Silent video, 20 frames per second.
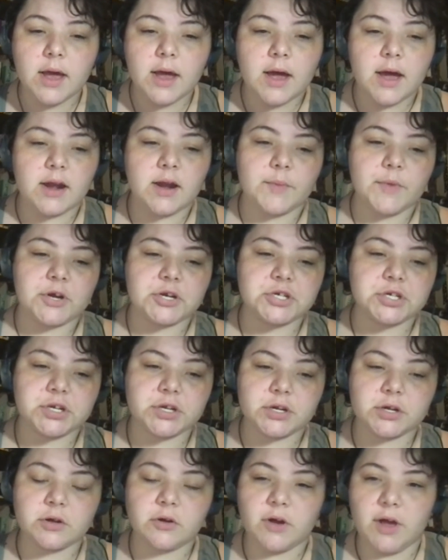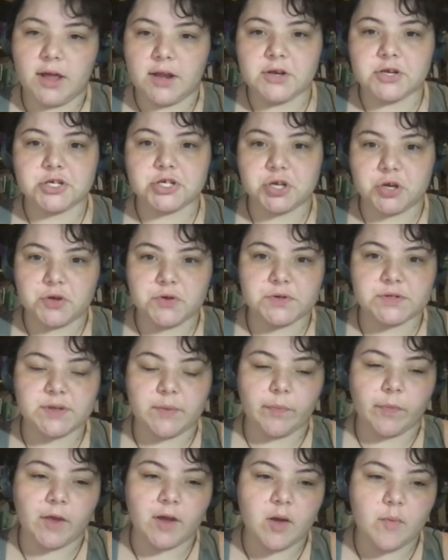And I'm actually going to go ahead and show you
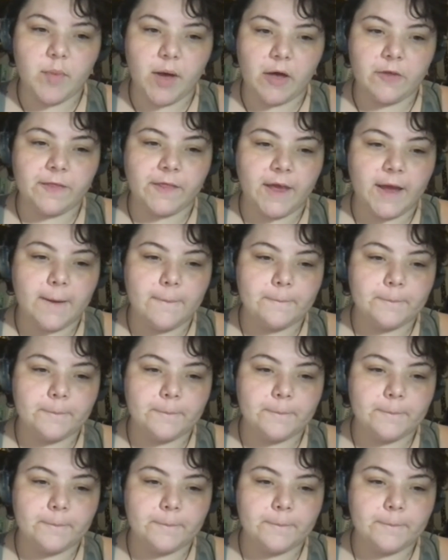something about that.